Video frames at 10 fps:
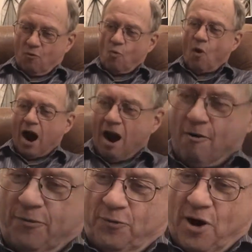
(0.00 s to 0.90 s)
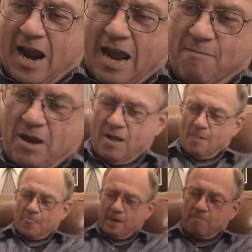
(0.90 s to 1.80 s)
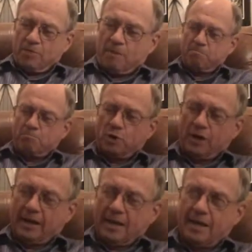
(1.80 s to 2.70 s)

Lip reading: wire frame. They pull it